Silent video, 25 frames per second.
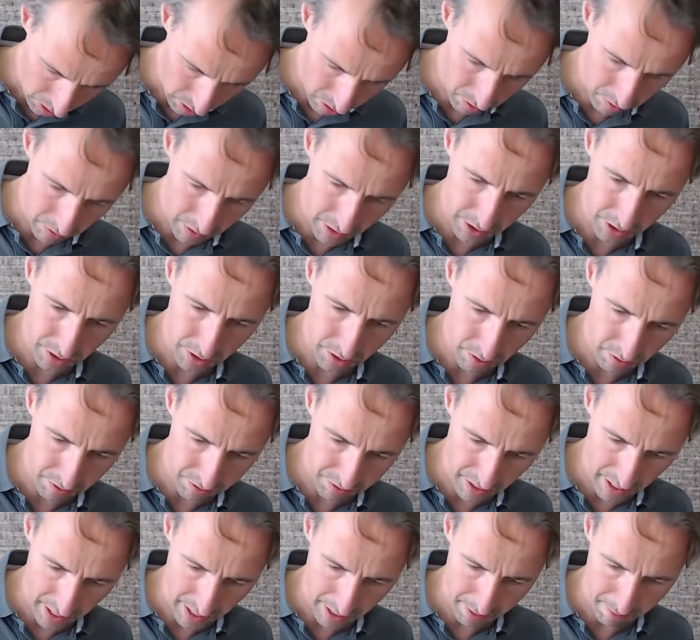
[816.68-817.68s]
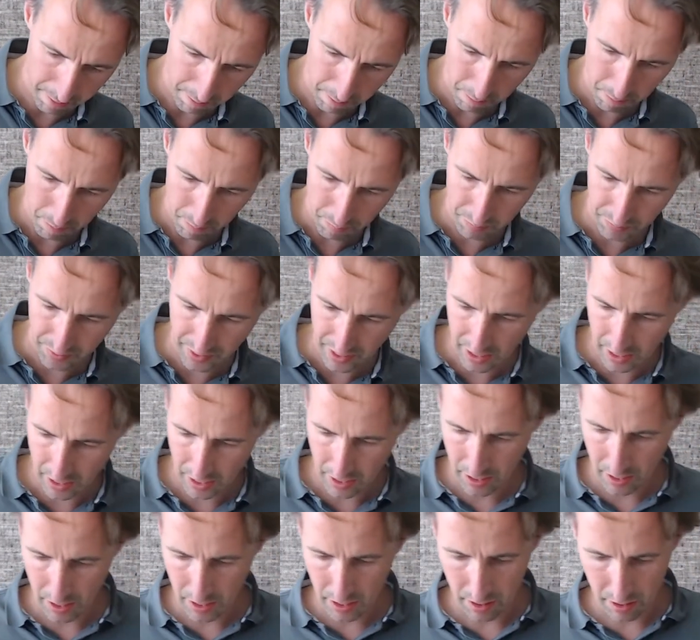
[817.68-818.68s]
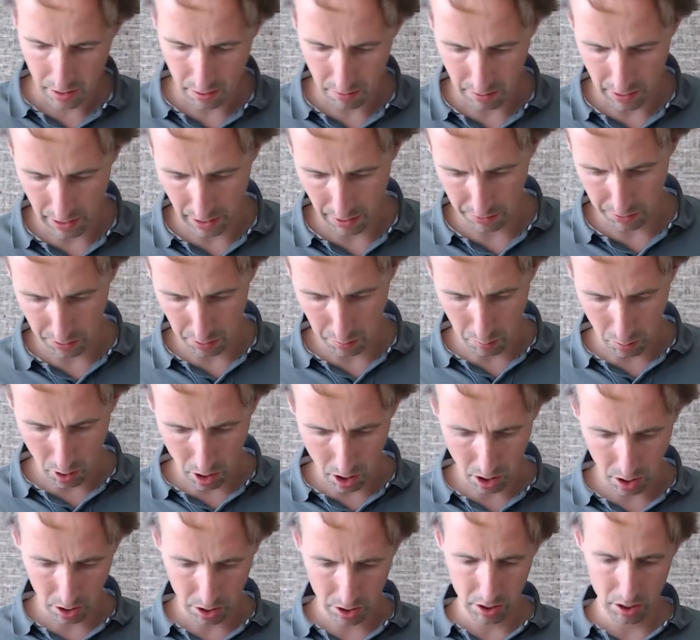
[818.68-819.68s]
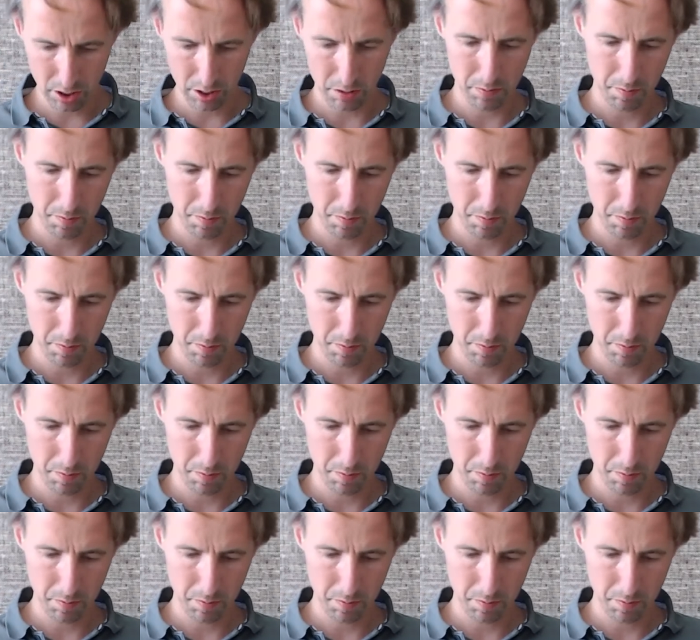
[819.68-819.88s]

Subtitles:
original fan. We have the box.